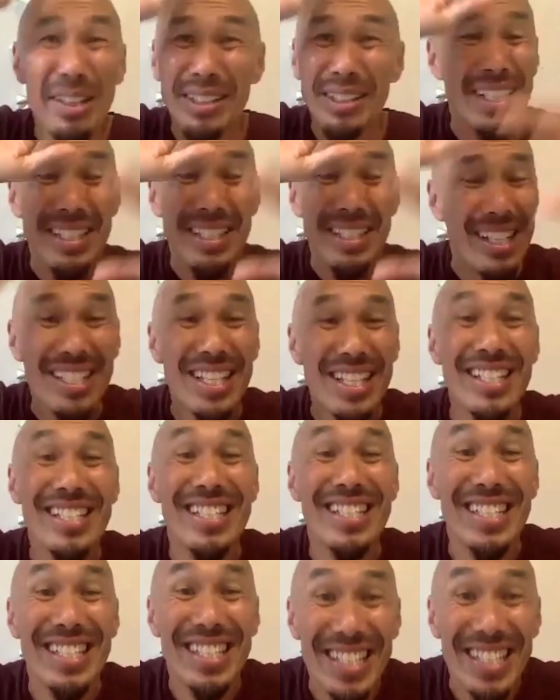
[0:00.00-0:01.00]
this is
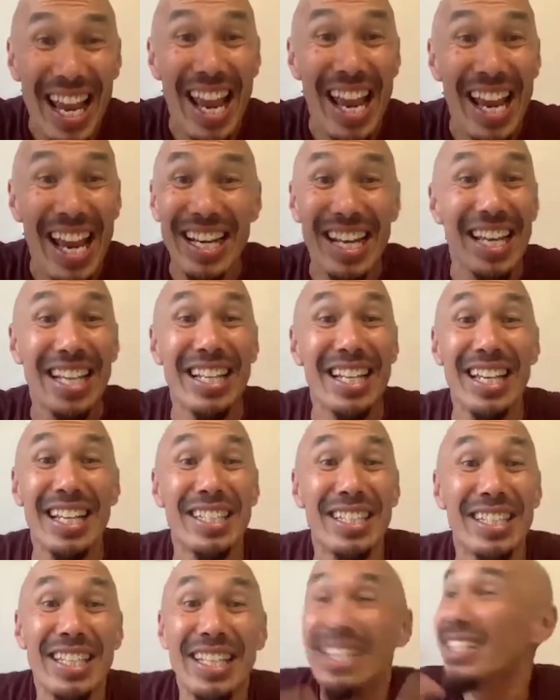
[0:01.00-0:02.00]
insane.
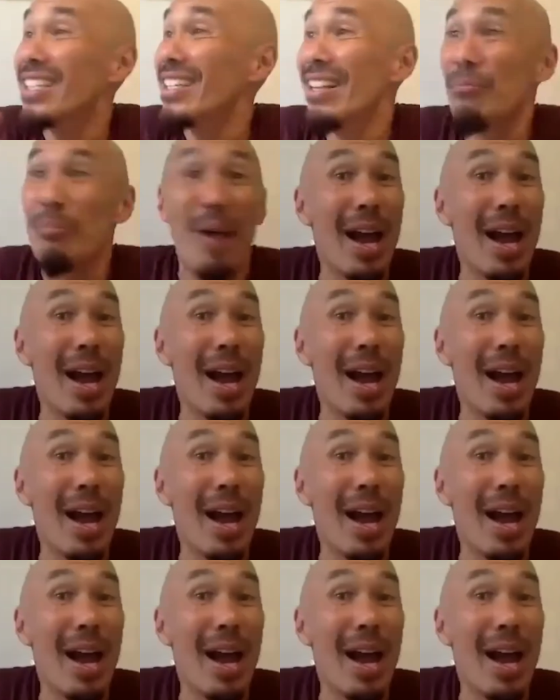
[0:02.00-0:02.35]
It